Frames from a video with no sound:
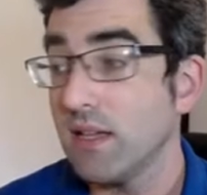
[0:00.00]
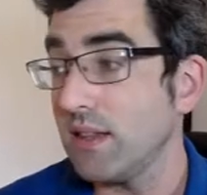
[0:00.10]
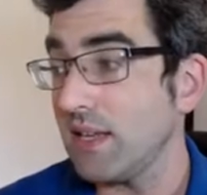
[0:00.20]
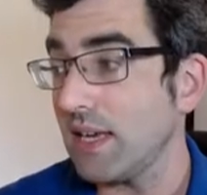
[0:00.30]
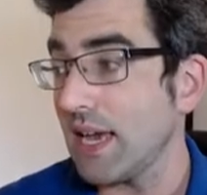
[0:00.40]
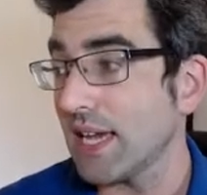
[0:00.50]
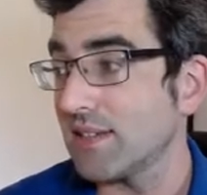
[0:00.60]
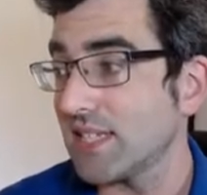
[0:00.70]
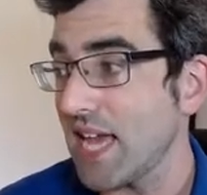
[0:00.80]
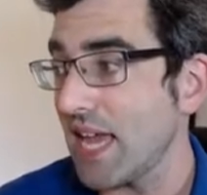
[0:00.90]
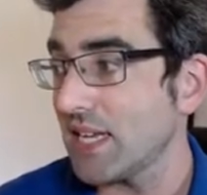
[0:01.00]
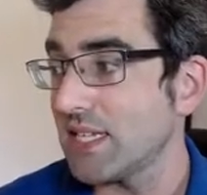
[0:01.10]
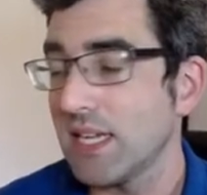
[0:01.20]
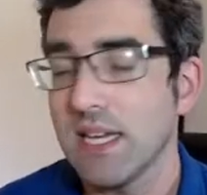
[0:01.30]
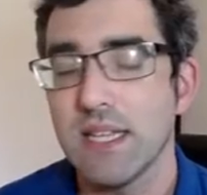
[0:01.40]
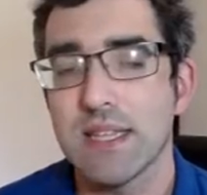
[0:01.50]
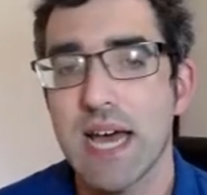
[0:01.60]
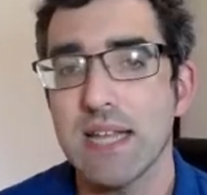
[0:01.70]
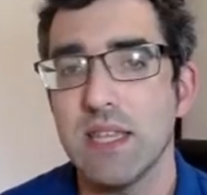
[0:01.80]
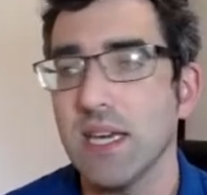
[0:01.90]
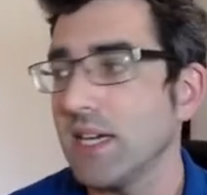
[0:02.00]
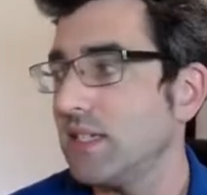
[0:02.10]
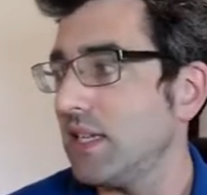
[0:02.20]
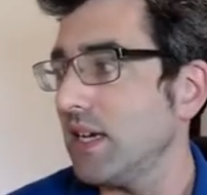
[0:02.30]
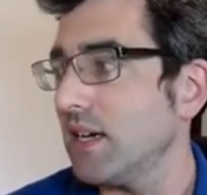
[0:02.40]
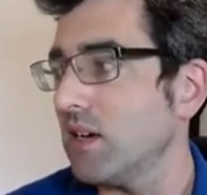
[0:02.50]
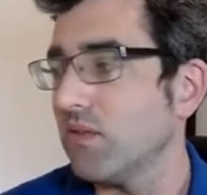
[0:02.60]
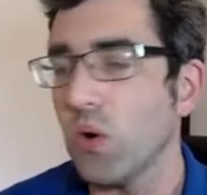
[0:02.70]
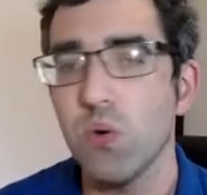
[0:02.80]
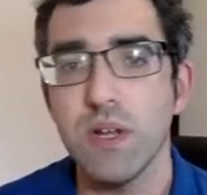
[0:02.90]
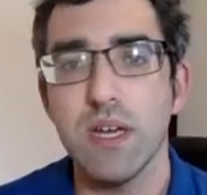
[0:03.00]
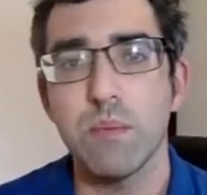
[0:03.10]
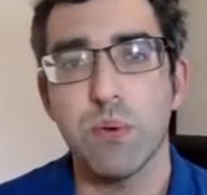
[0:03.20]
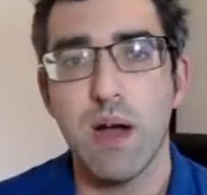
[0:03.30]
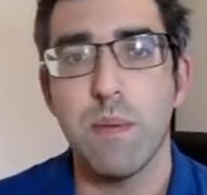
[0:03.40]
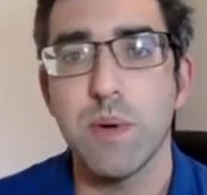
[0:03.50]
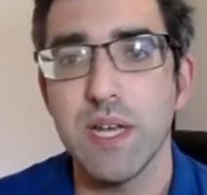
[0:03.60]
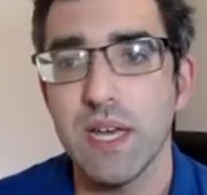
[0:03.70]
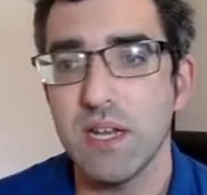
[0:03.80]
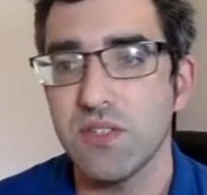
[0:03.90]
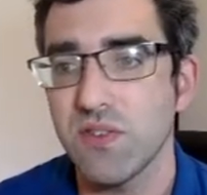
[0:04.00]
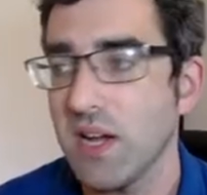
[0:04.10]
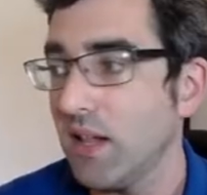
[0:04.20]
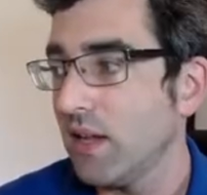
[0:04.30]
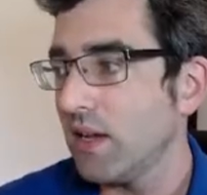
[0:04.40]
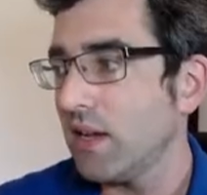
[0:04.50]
the extent that the idea of owning property in Israel,